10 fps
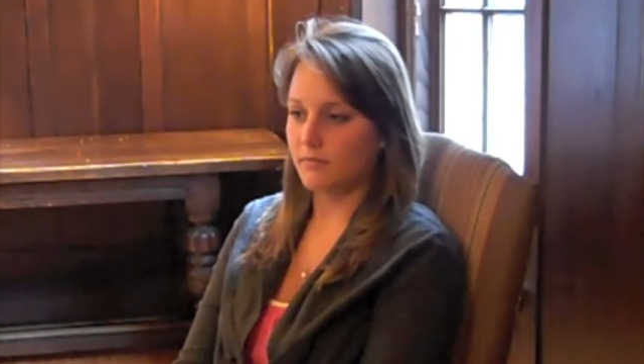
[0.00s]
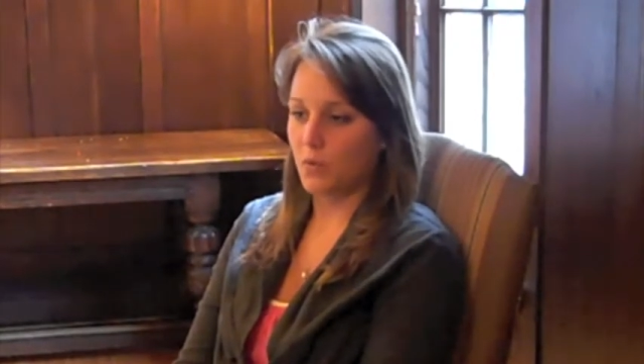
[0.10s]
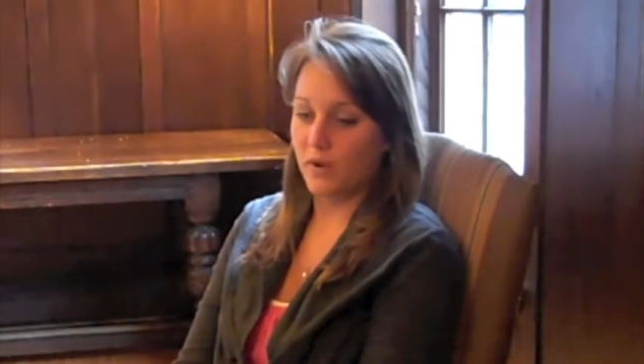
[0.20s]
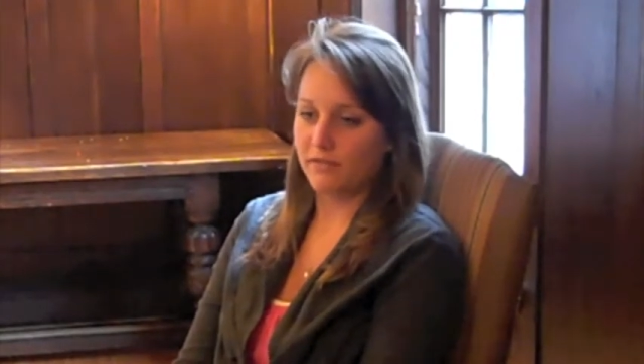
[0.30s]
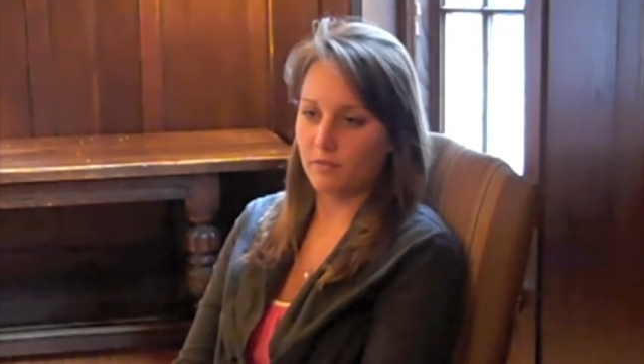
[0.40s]

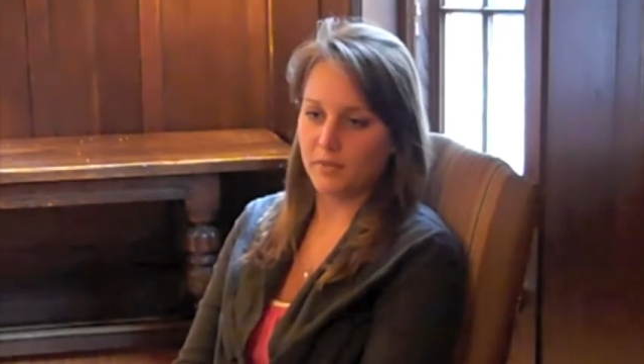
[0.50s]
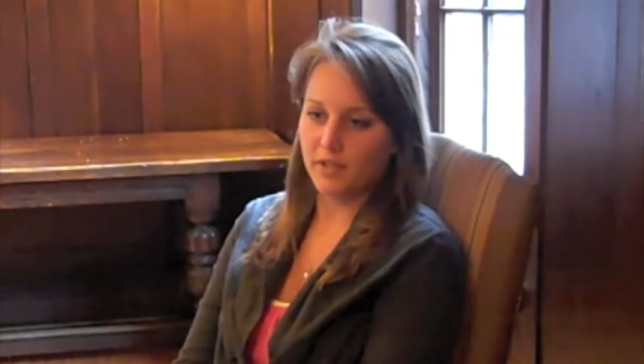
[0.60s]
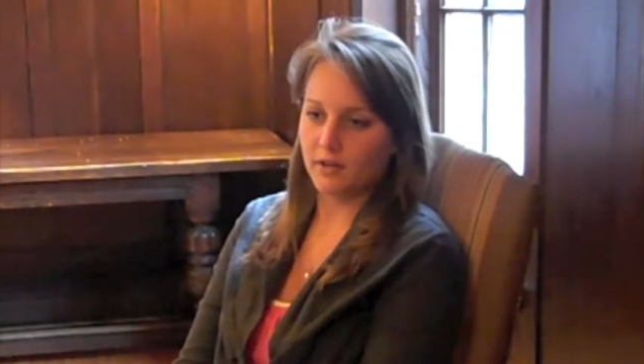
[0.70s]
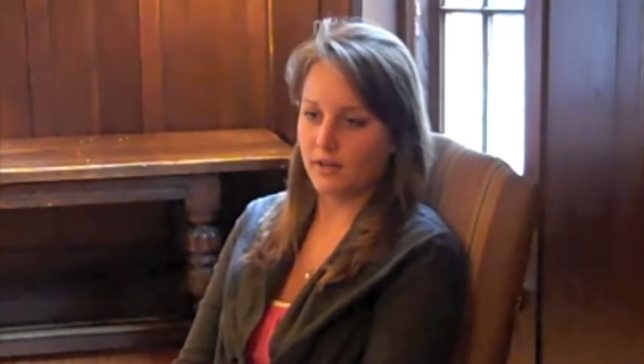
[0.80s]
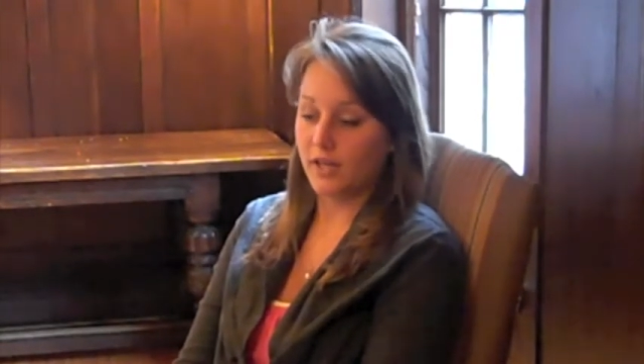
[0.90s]
away from
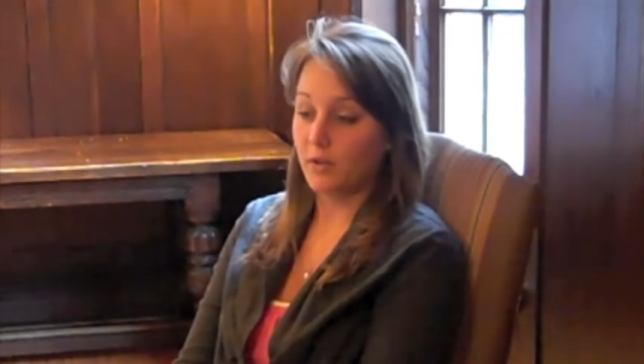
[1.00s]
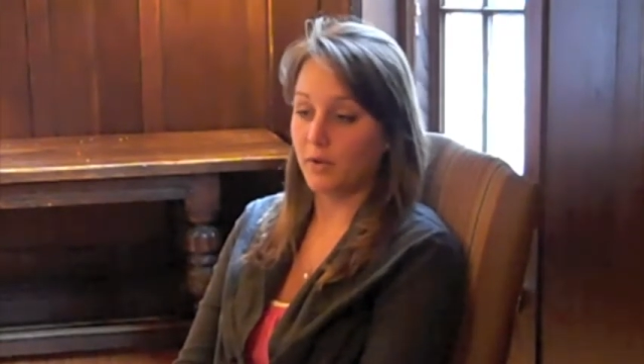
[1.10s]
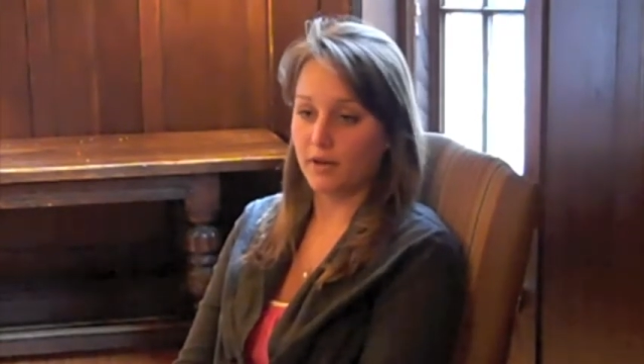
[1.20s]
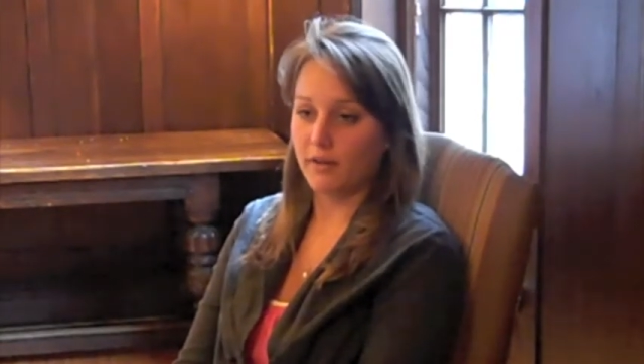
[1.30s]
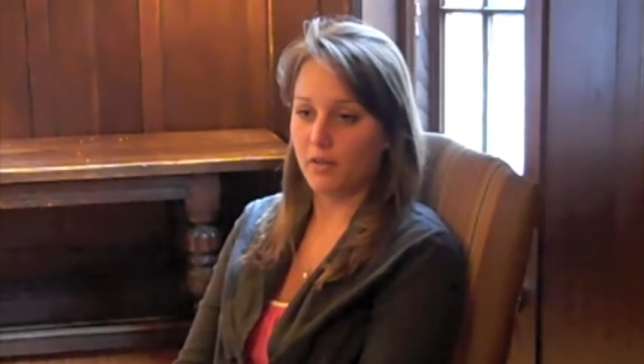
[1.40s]
me or
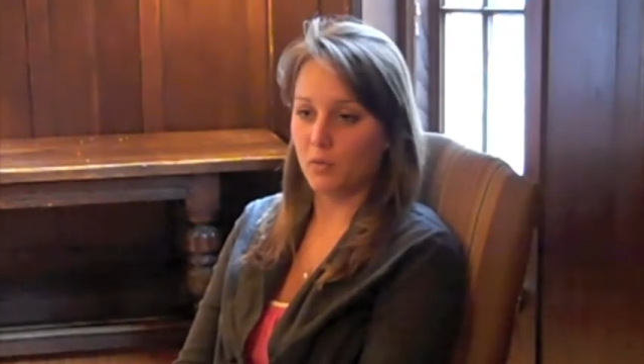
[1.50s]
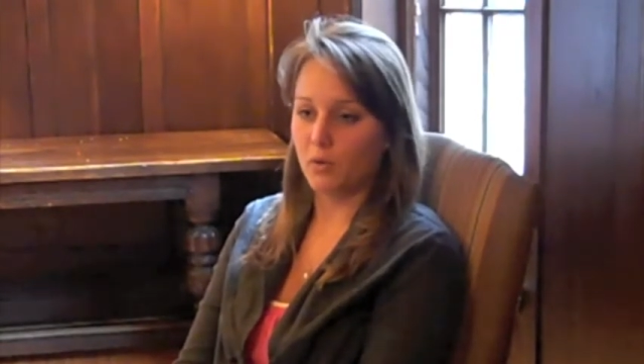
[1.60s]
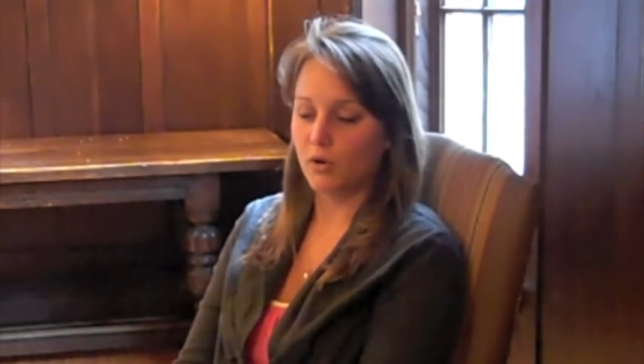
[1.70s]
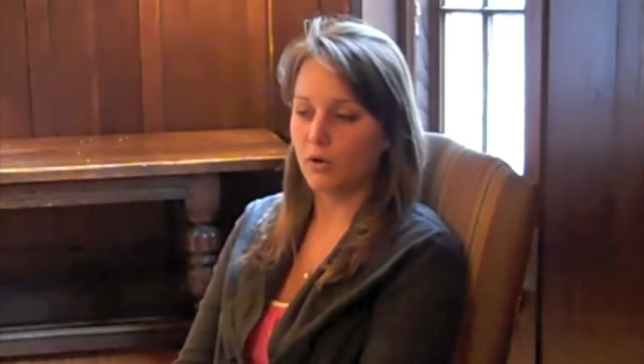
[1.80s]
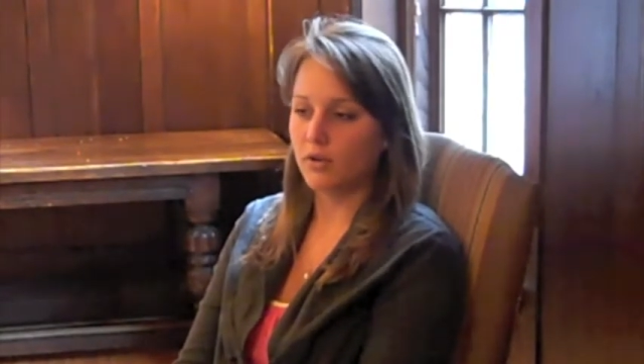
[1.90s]
anywhere around the
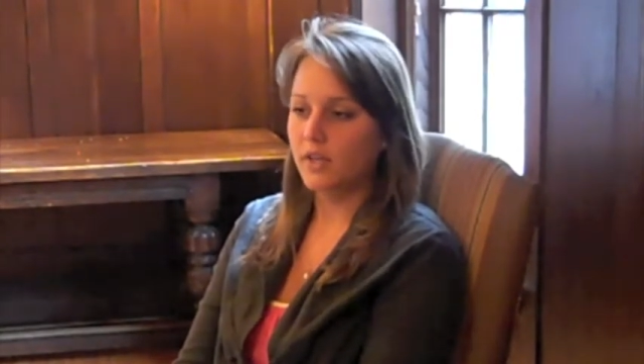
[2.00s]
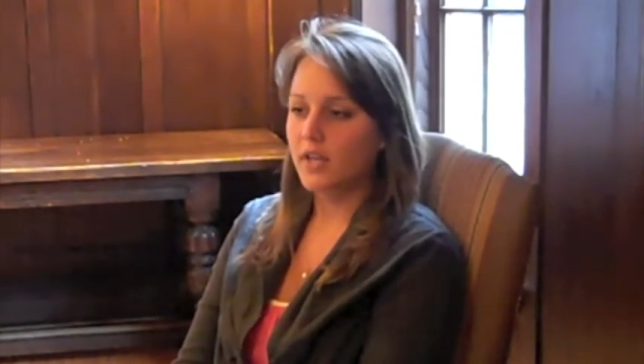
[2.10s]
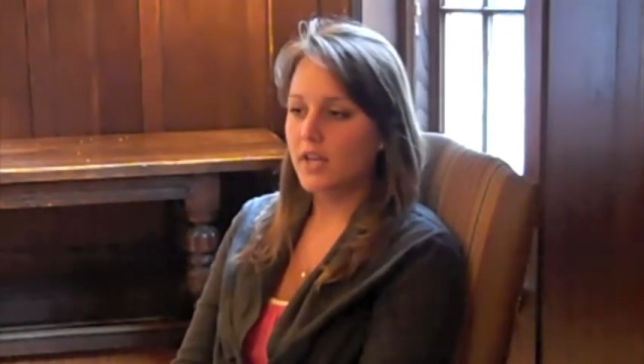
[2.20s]
world,